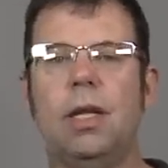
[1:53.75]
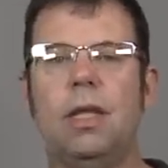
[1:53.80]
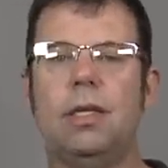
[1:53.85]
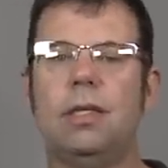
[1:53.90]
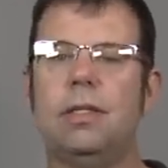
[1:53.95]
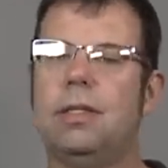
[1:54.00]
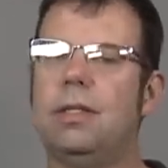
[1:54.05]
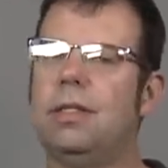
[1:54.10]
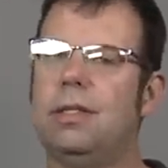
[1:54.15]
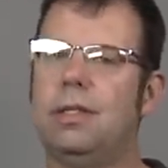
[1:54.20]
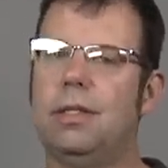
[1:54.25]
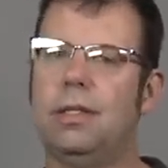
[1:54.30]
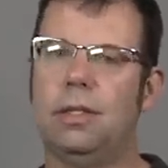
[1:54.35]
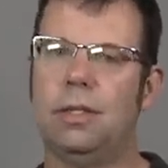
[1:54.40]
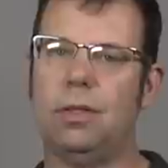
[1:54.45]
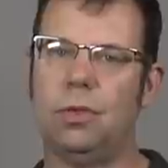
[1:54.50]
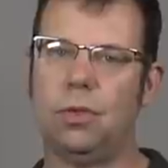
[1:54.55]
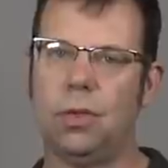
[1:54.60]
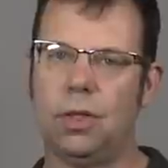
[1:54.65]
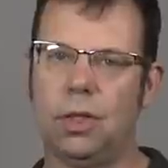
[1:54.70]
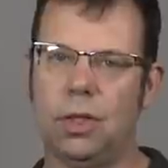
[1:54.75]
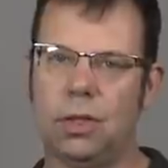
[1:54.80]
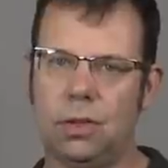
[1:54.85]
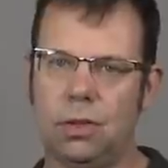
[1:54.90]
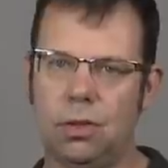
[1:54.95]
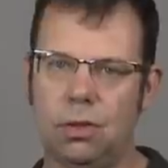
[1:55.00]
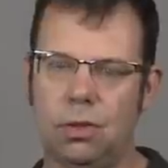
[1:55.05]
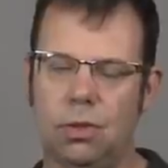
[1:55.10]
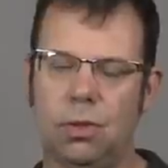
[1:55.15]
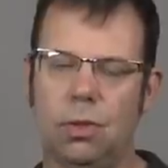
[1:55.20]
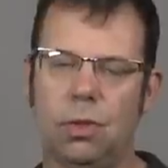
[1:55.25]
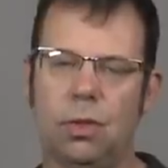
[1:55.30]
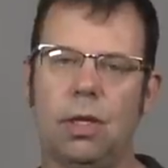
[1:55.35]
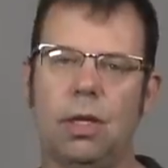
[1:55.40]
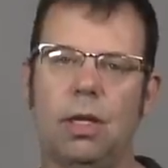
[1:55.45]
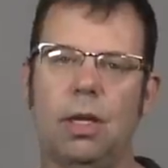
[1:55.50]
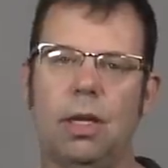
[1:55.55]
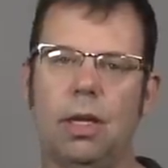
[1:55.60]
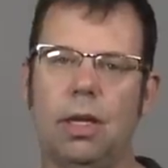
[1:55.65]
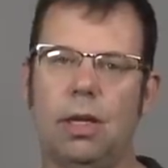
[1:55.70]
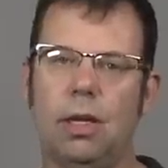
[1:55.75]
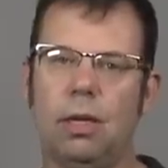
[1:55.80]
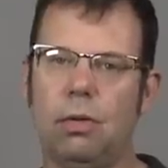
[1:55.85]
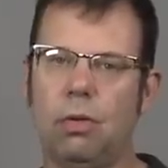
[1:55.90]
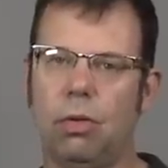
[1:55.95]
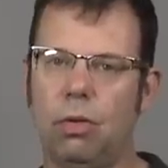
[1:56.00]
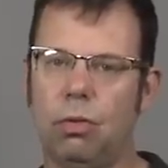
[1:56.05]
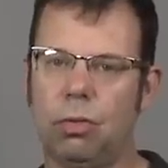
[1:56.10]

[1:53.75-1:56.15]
This is the traditional uh,